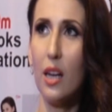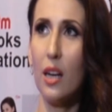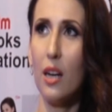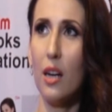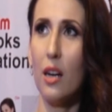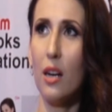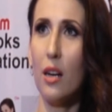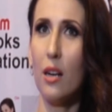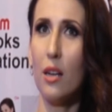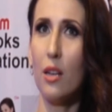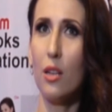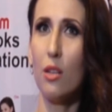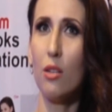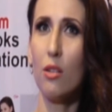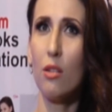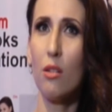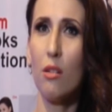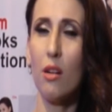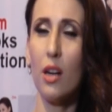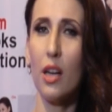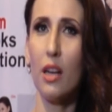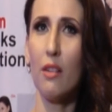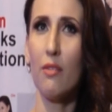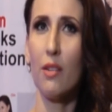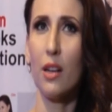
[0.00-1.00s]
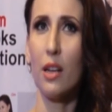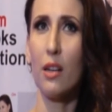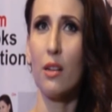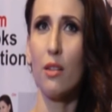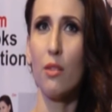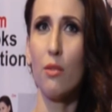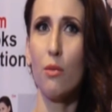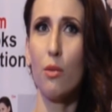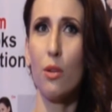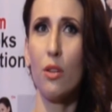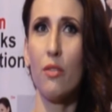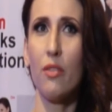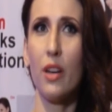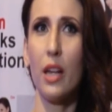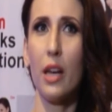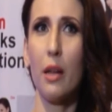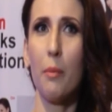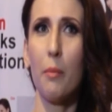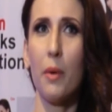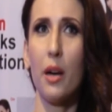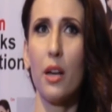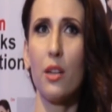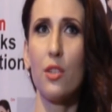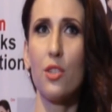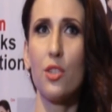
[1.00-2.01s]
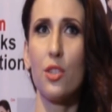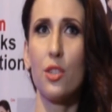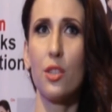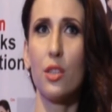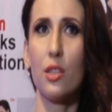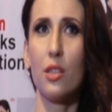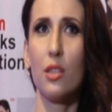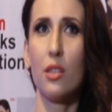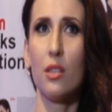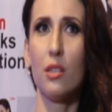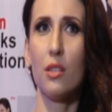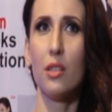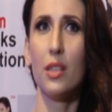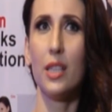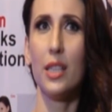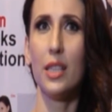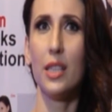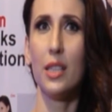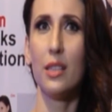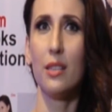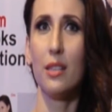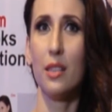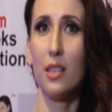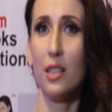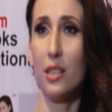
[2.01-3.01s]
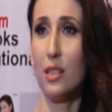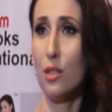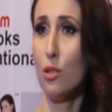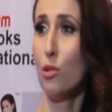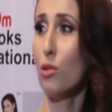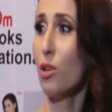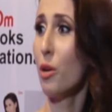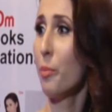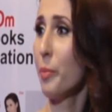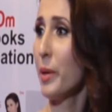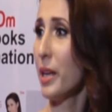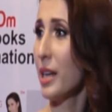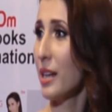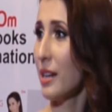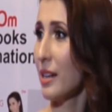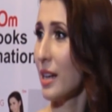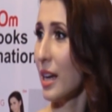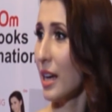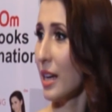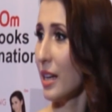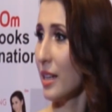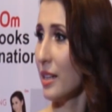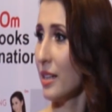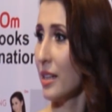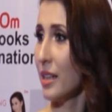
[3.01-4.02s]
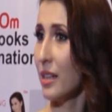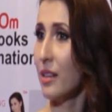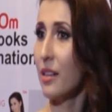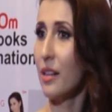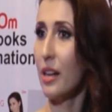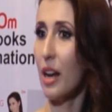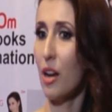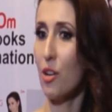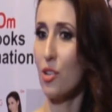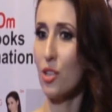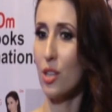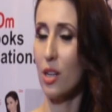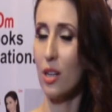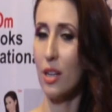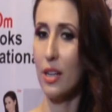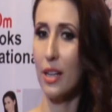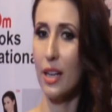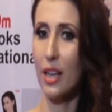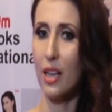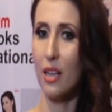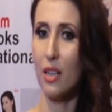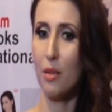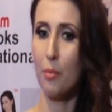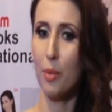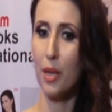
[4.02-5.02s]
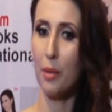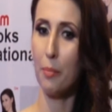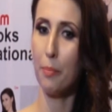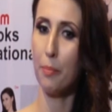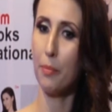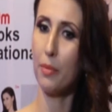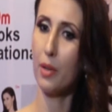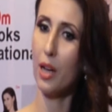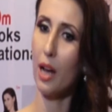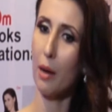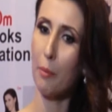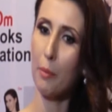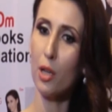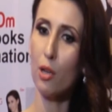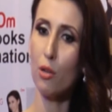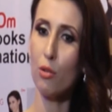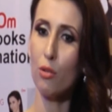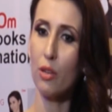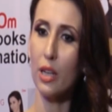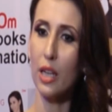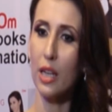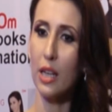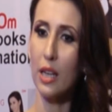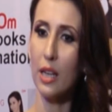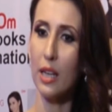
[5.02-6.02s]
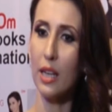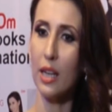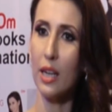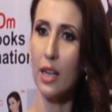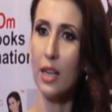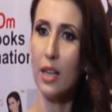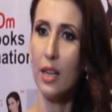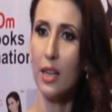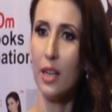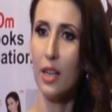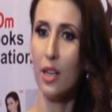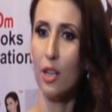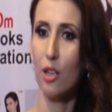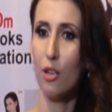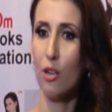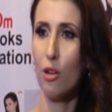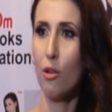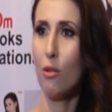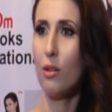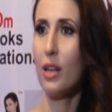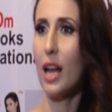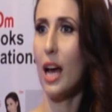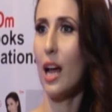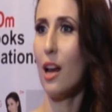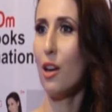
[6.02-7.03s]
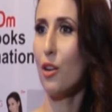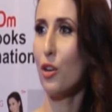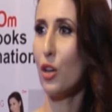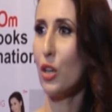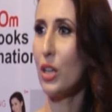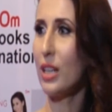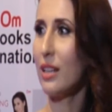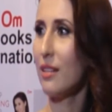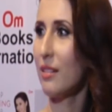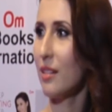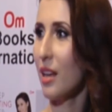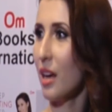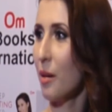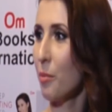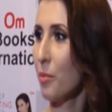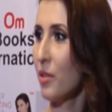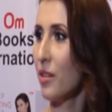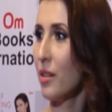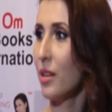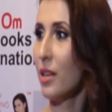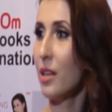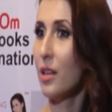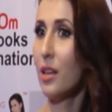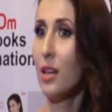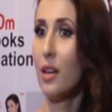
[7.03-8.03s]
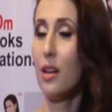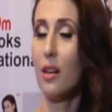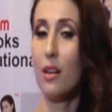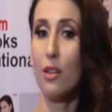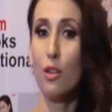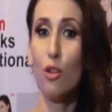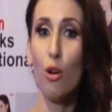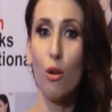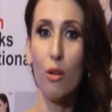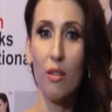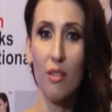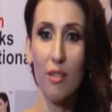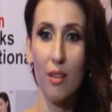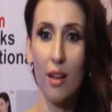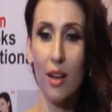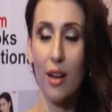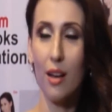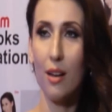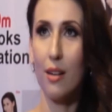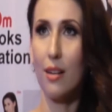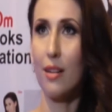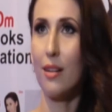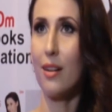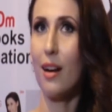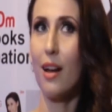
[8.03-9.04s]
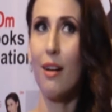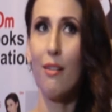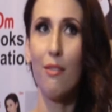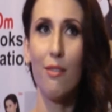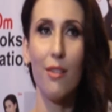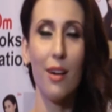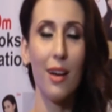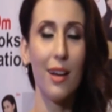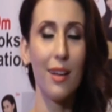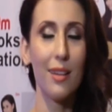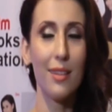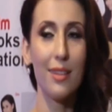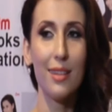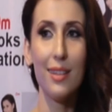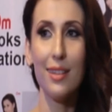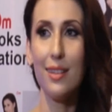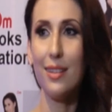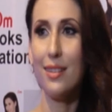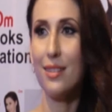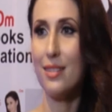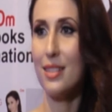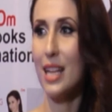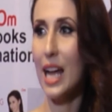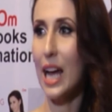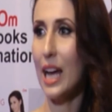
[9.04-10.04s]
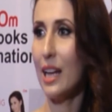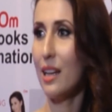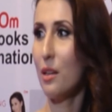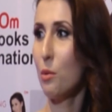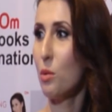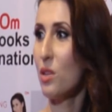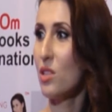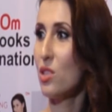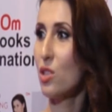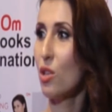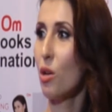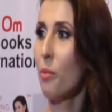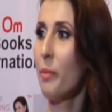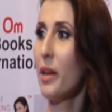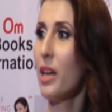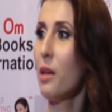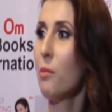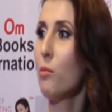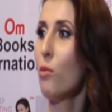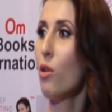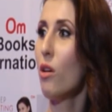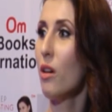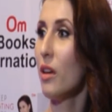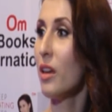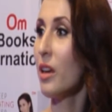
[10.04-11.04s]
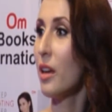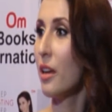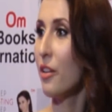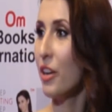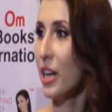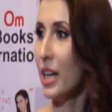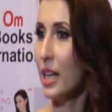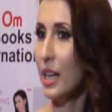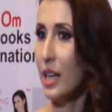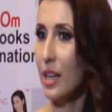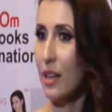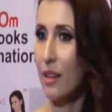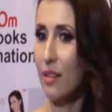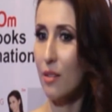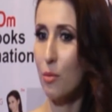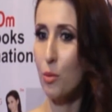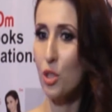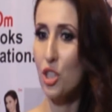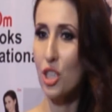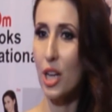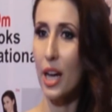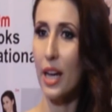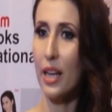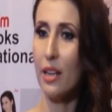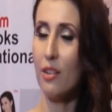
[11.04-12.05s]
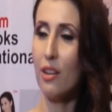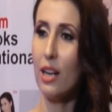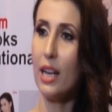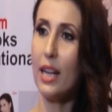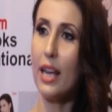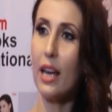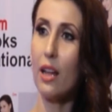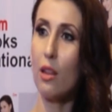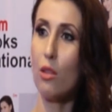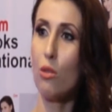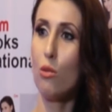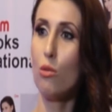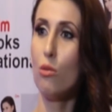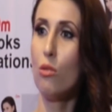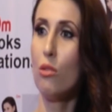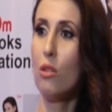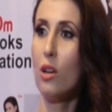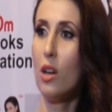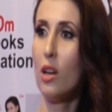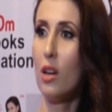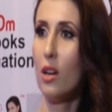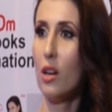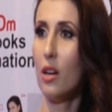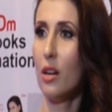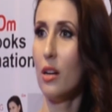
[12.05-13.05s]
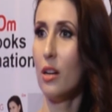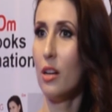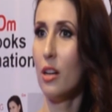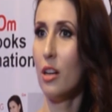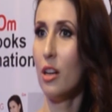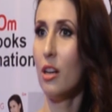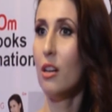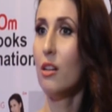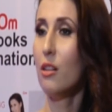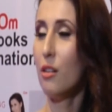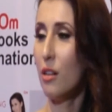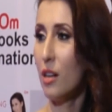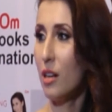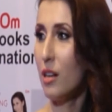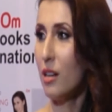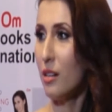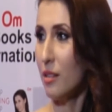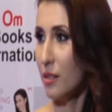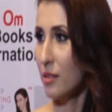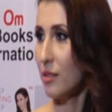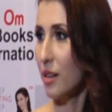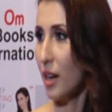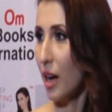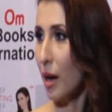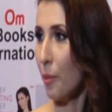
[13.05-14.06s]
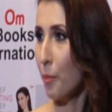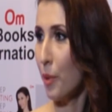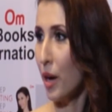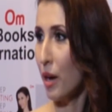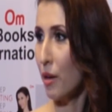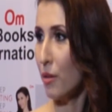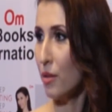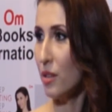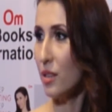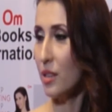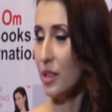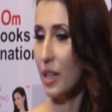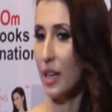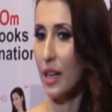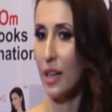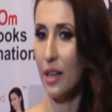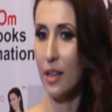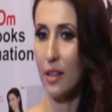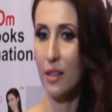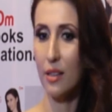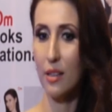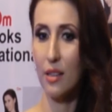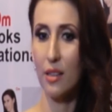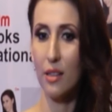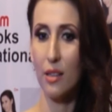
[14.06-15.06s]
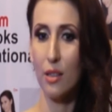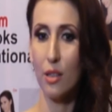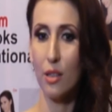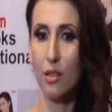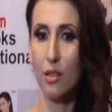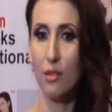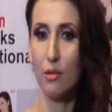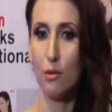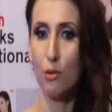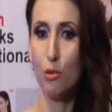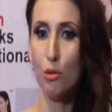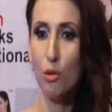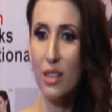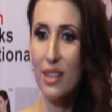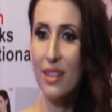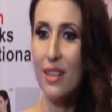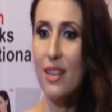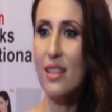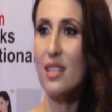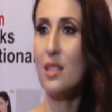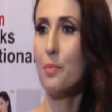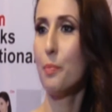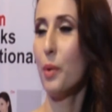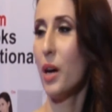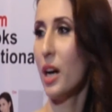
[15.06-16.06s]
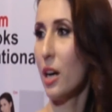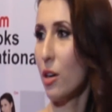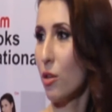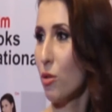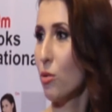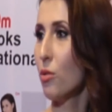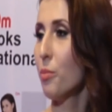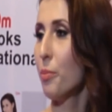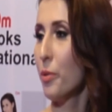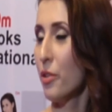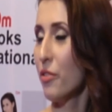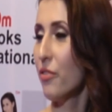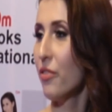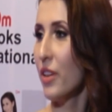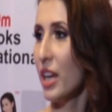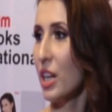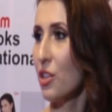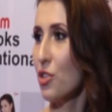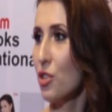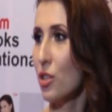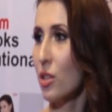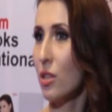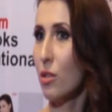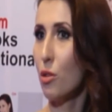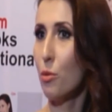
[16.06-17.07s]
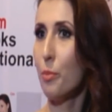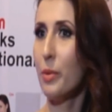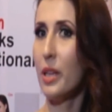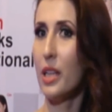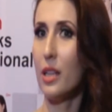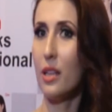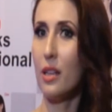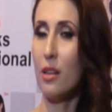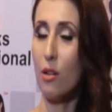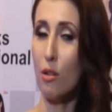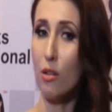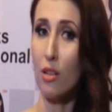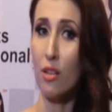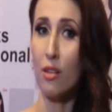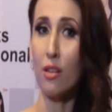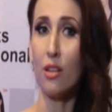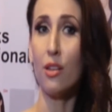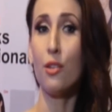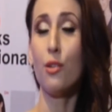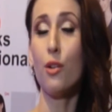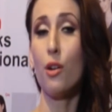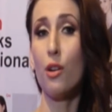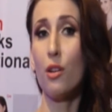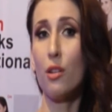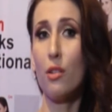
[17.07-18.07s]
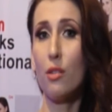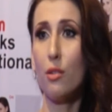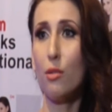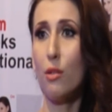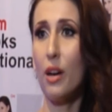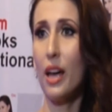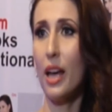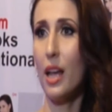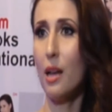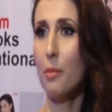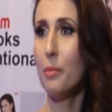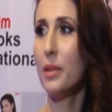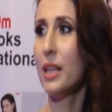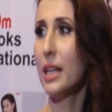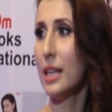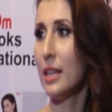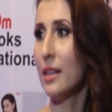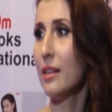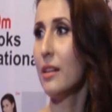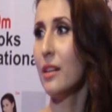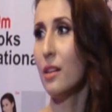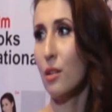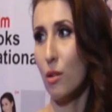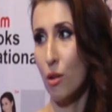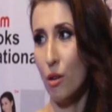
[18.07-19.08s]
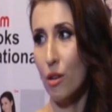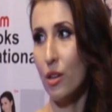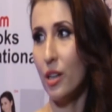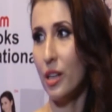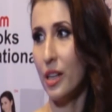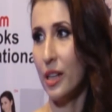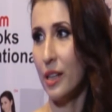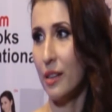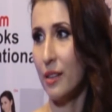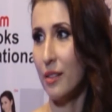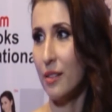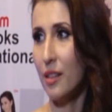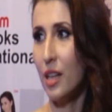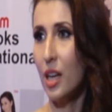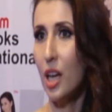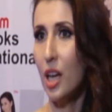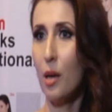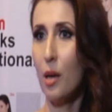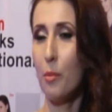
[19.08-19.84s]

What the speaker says: I have understood very much the European diet, the international diet, but coming to India, dal, roti, sabzi, dosa, rava, this, that, there was so many more ingredients which I really had to learn about and do this part to perfection, to be in order to help the Indian audience.